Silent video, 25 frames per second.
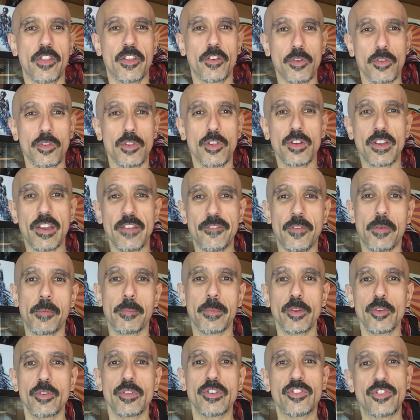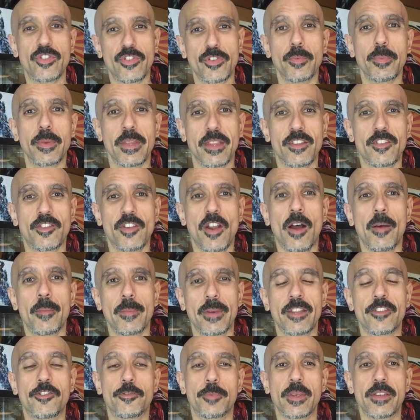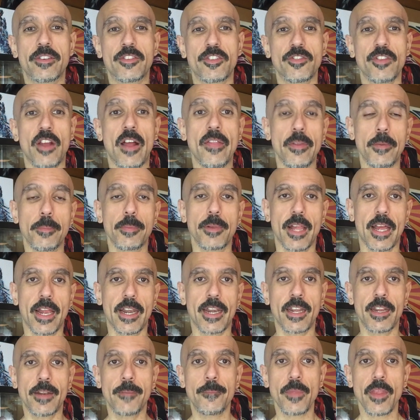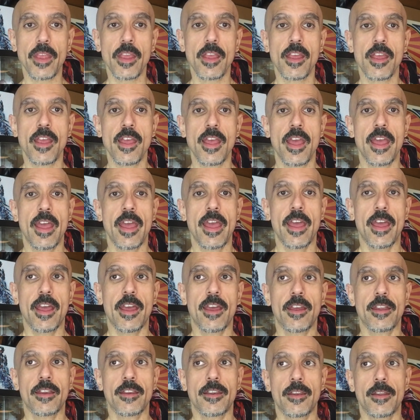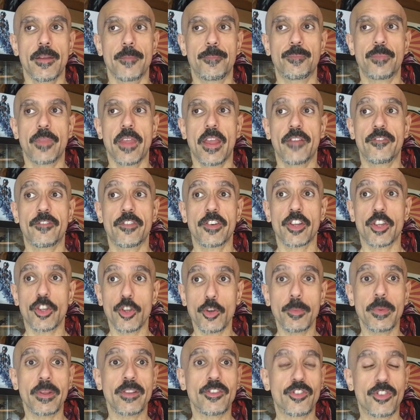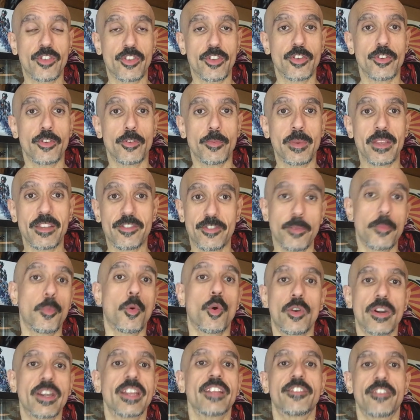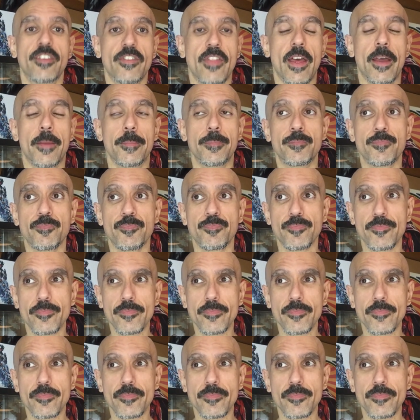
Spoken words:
They're looking for mutants to be the dominant species on the planet and for humans to be subordinate to them.